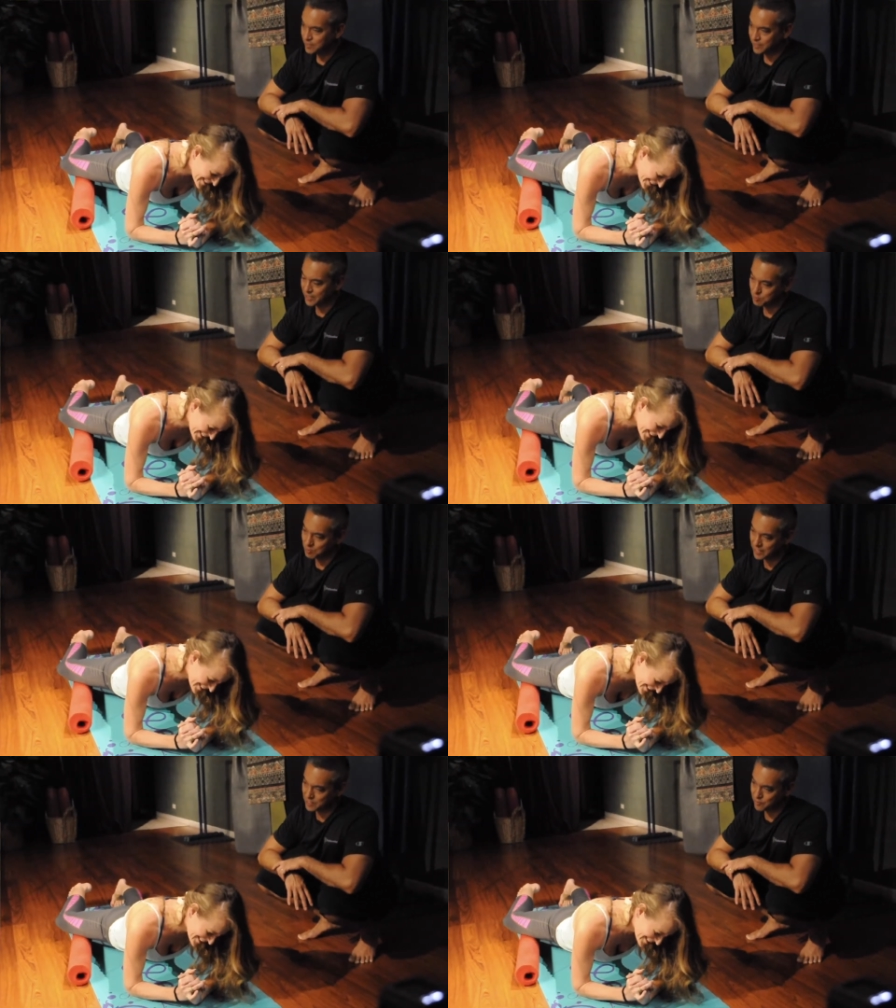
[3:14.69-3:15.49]
Guess what
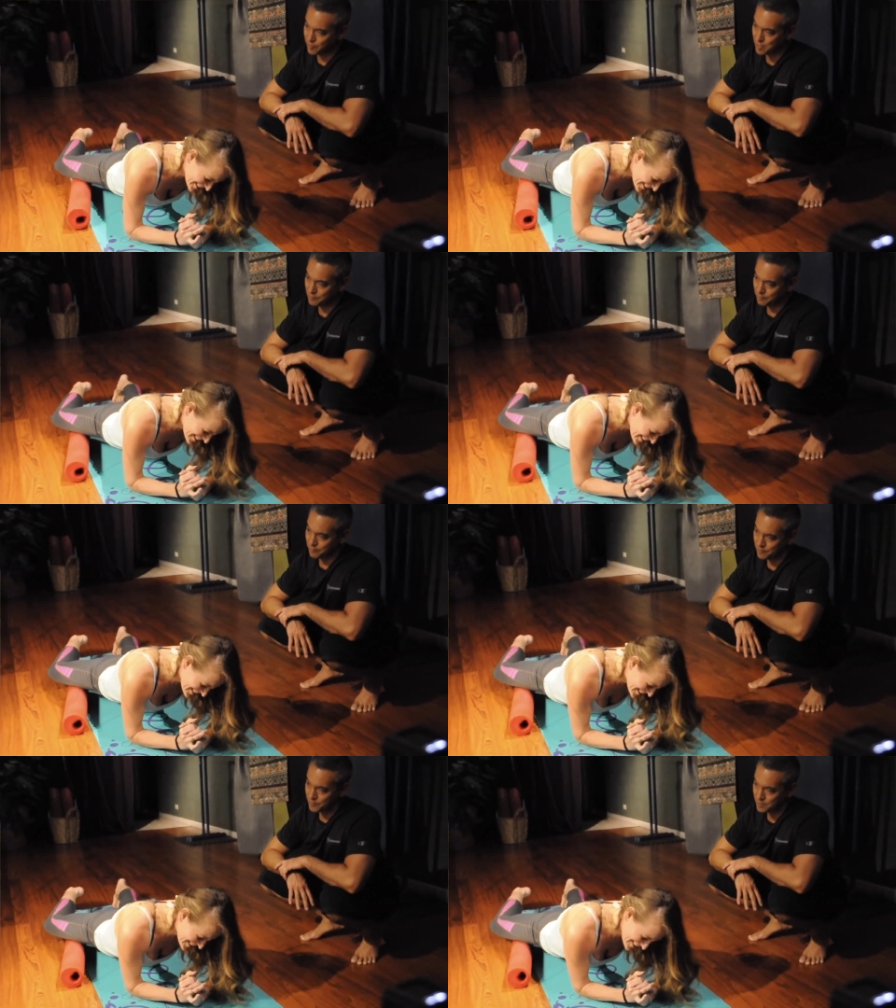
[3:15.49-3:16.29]
that's from?
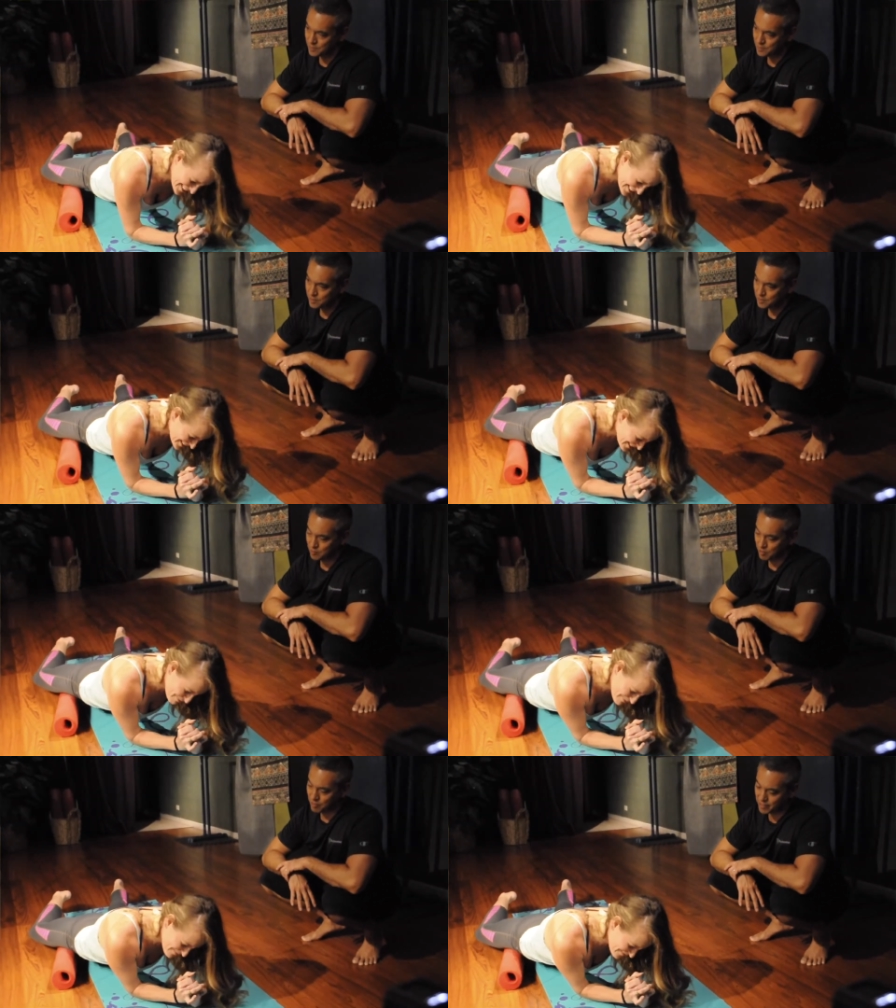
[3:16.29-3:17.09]

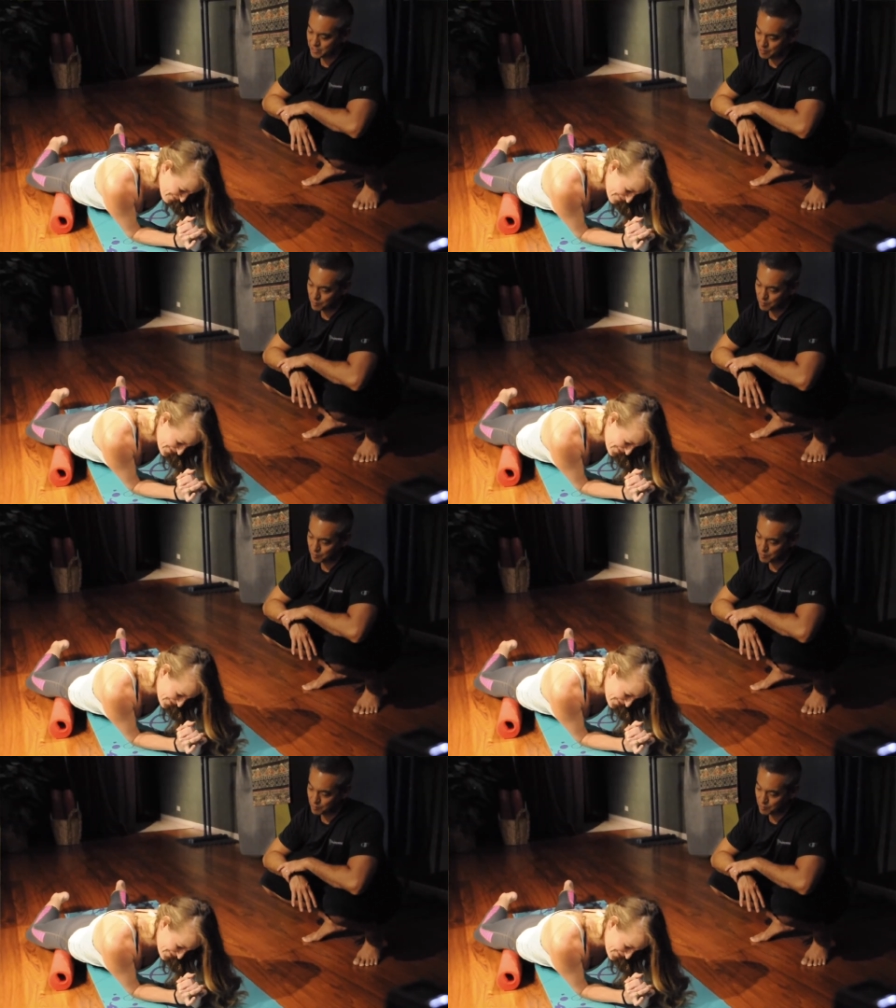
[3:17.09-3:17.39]
Your heart rate's not